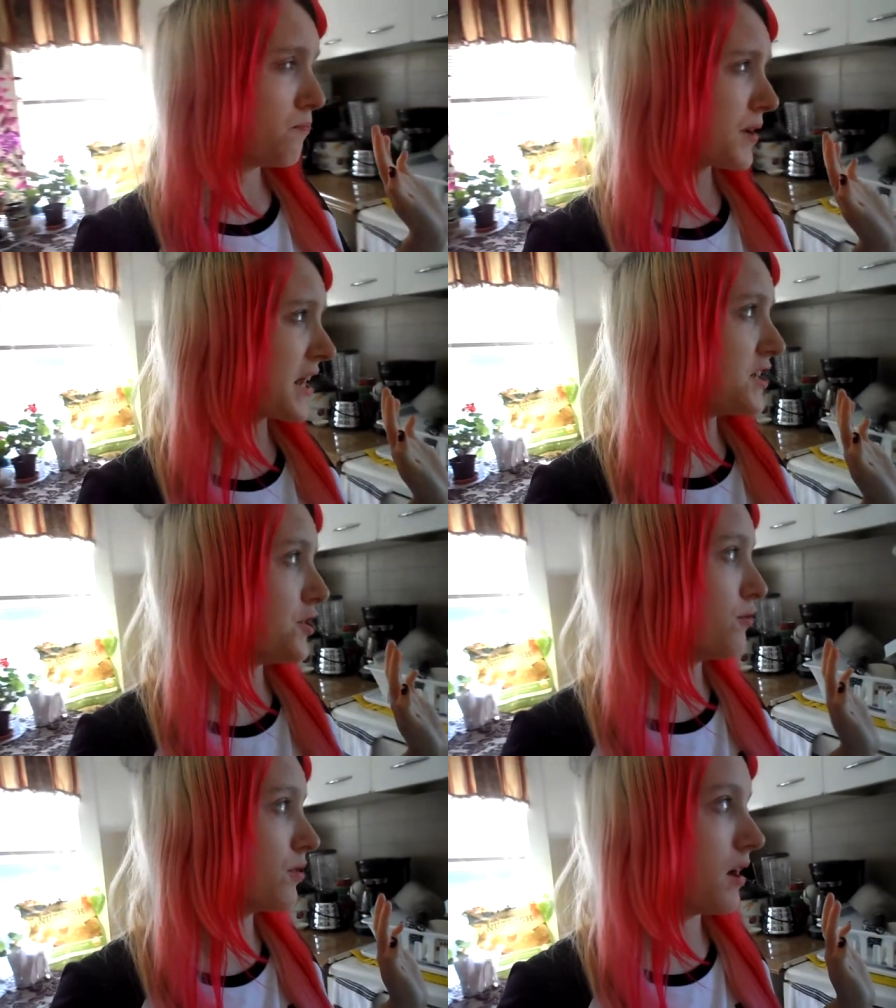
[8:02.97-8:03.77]
but I
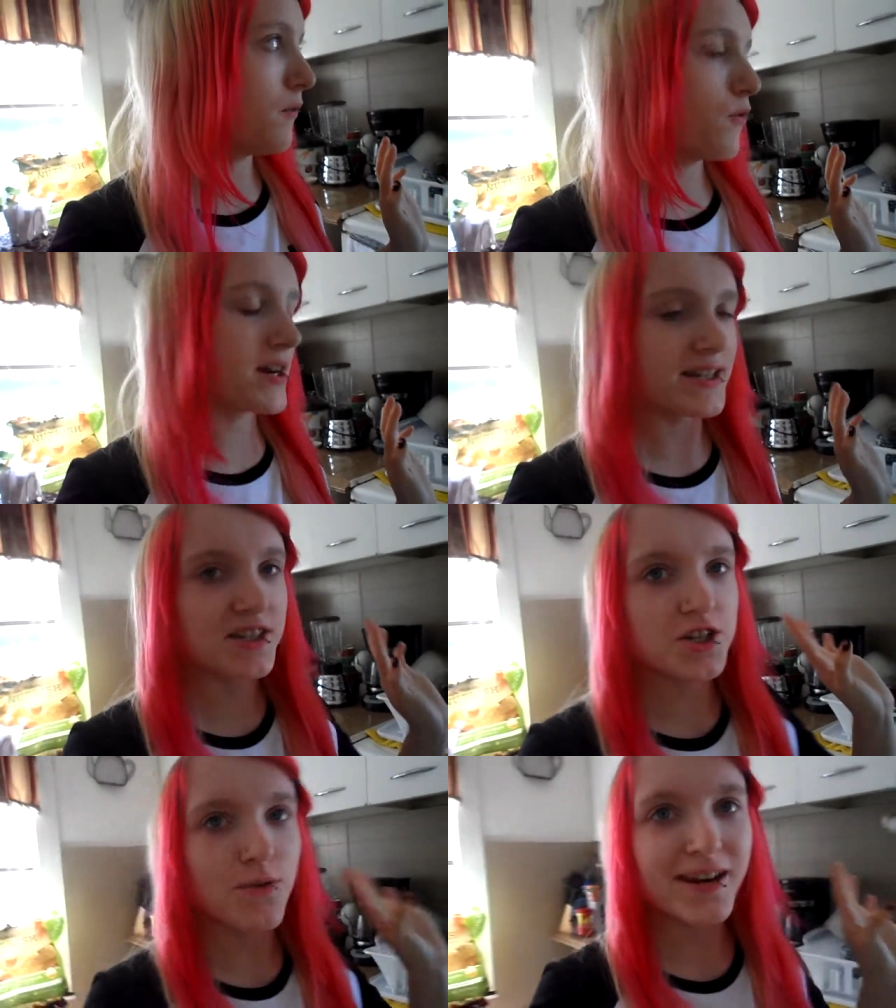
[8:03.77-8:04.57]
do love when
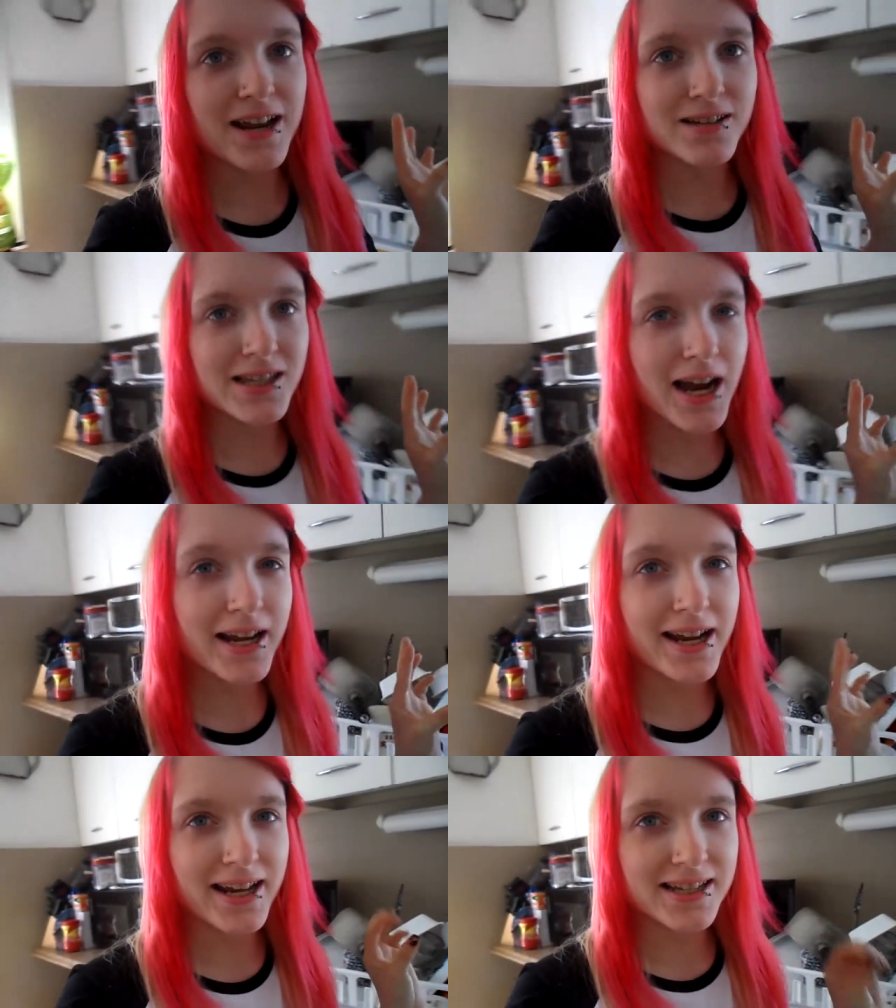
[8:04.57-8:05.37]
it's snowing
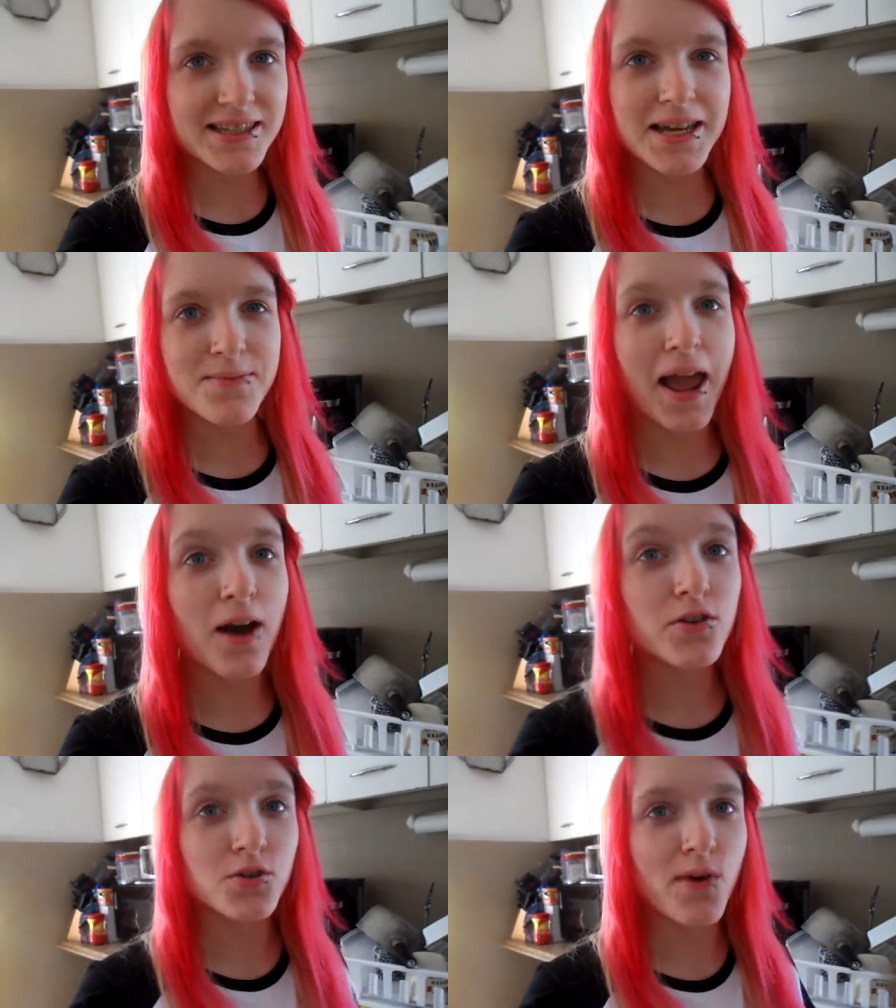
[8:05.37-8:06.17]
outside and I can sit in my
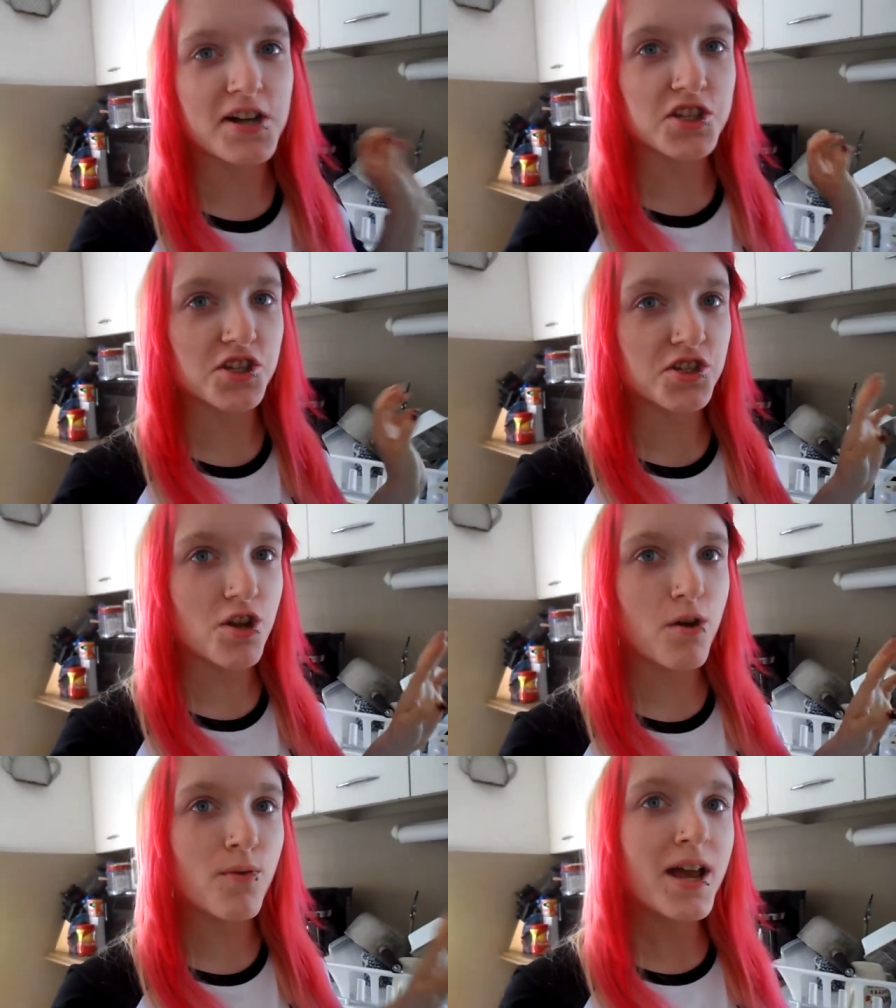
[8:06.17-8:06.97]
house and watch the
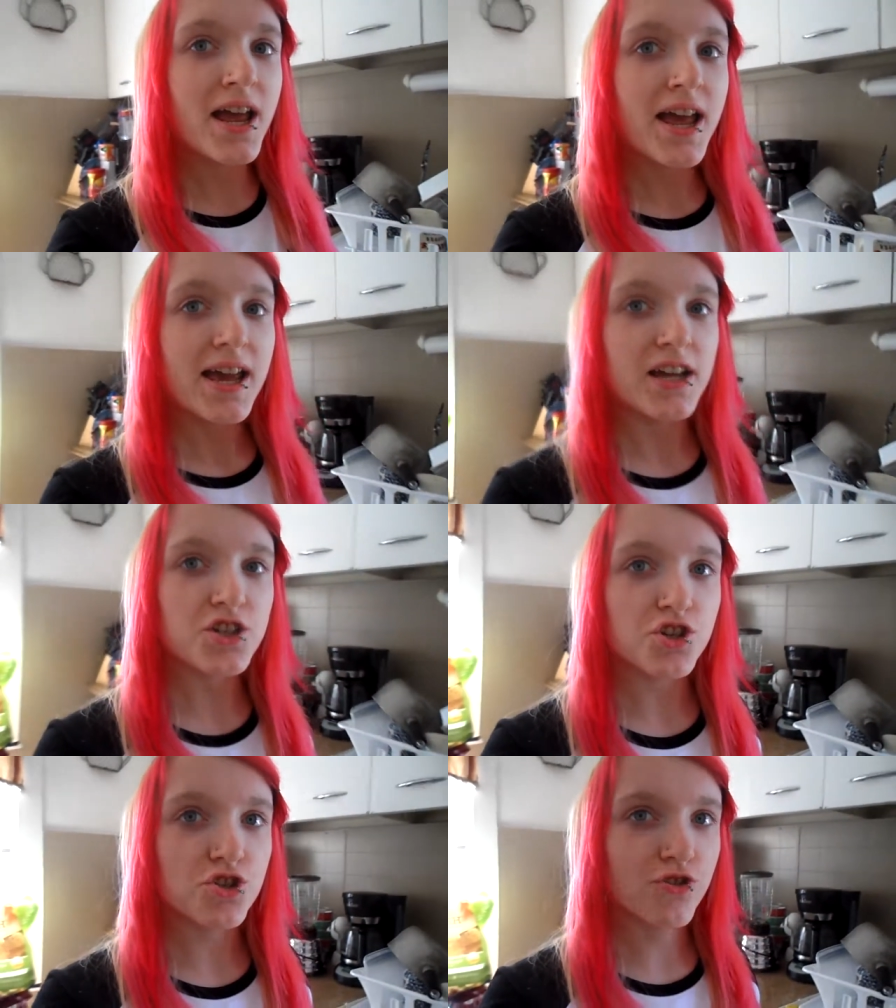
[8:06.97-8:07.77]
snow
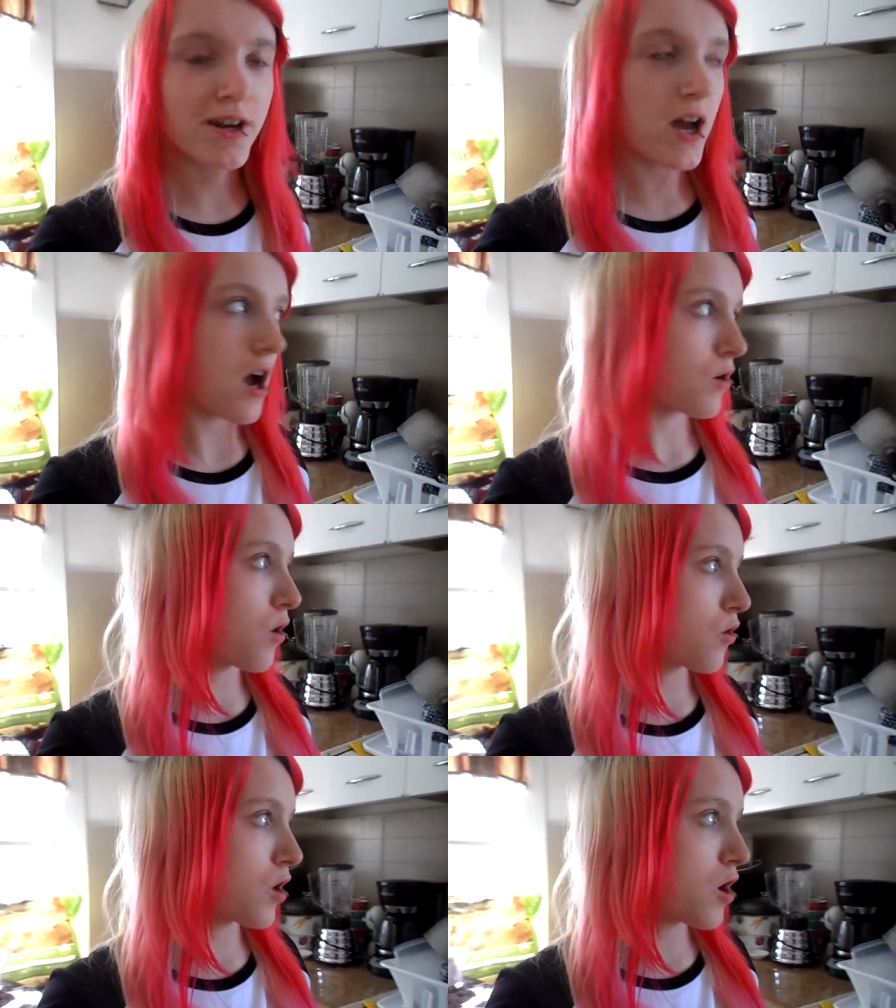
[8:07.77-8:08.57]
and just drink hot
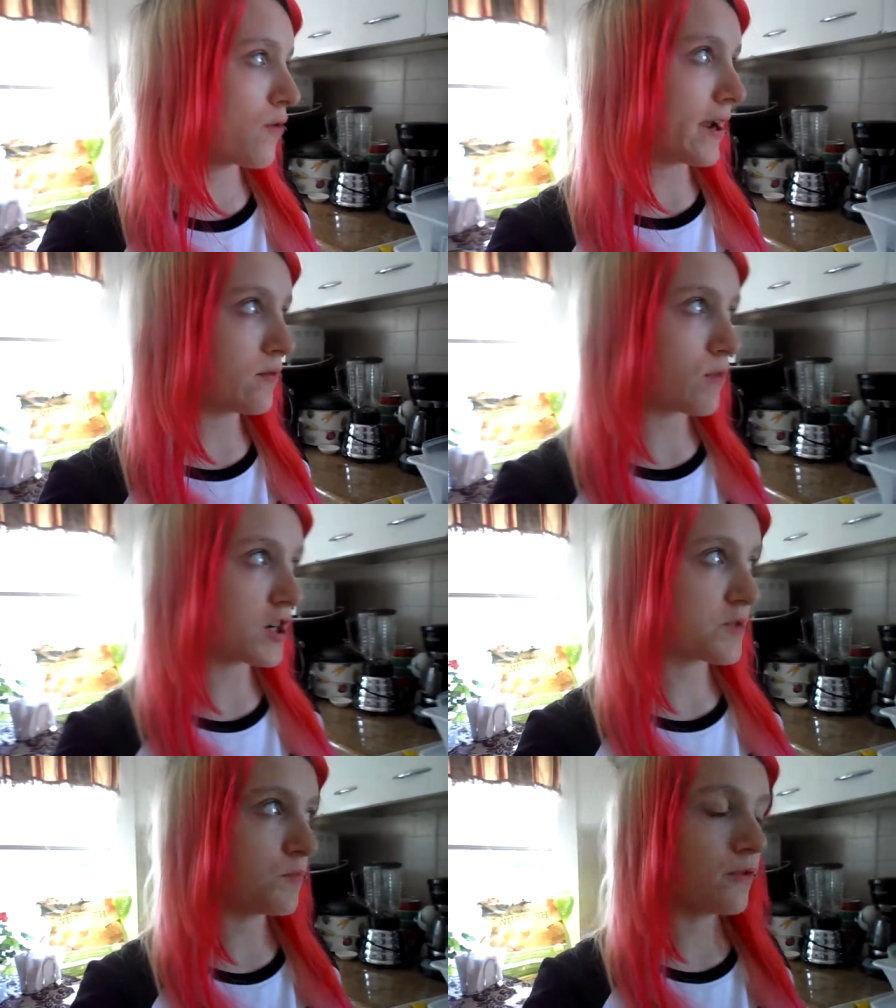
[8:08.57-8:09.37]
cocoa and
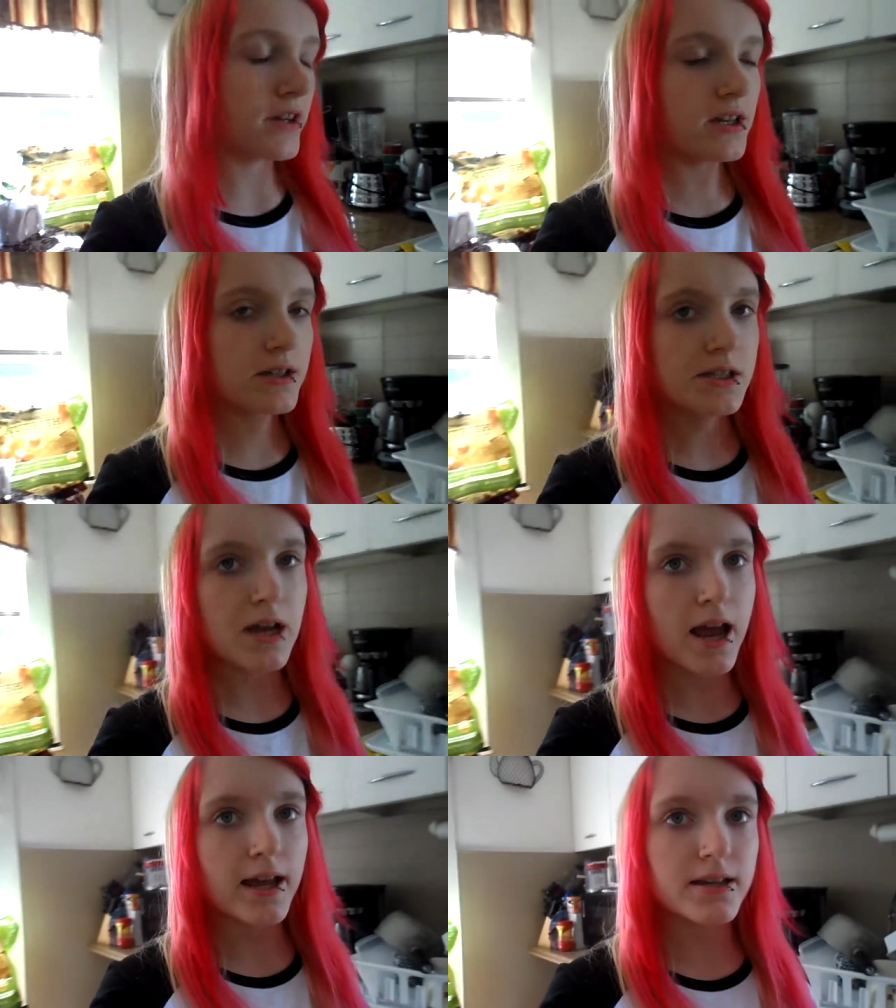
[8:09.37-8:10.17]
watch
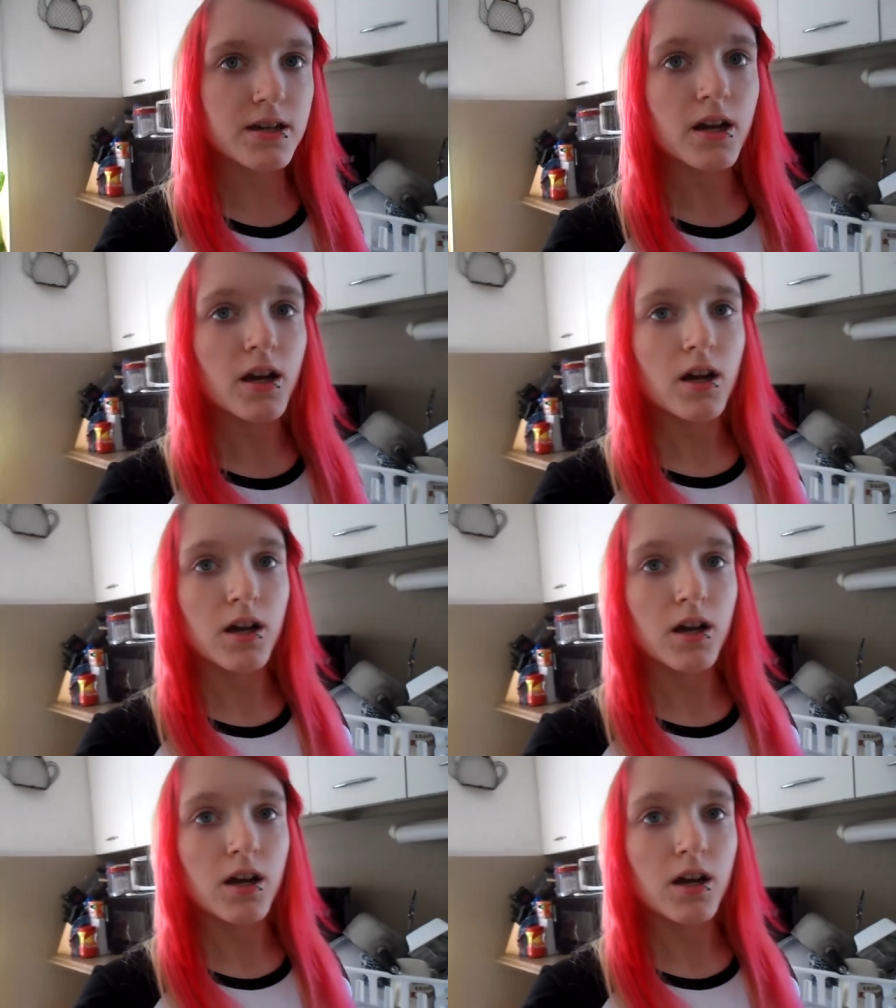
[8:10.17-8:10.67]
movies and